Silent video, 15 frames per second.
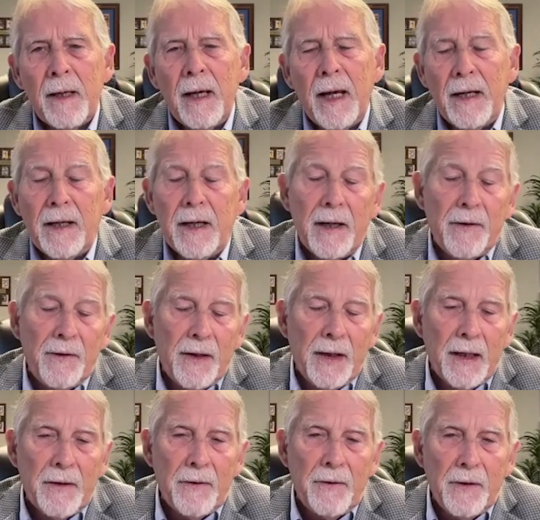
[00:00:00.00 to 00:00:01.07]
And then at the
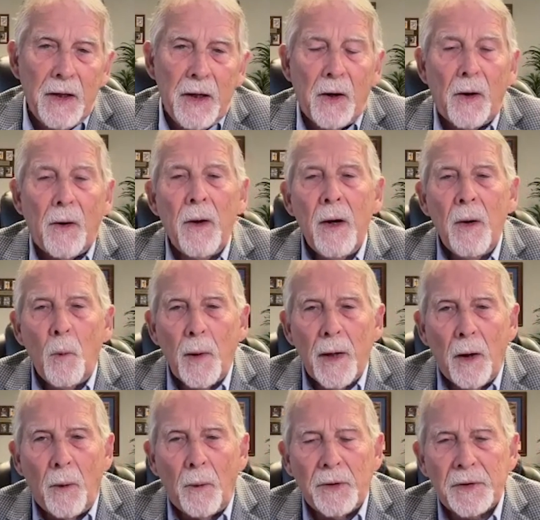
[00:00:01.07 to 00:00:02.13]
end of the year, we
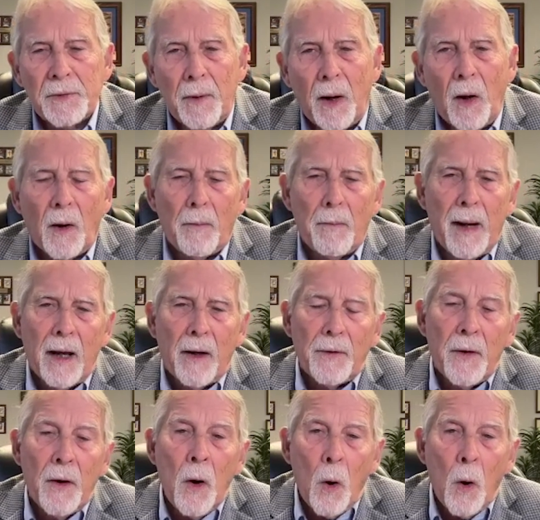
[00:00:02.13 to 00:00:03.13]
owe a small amount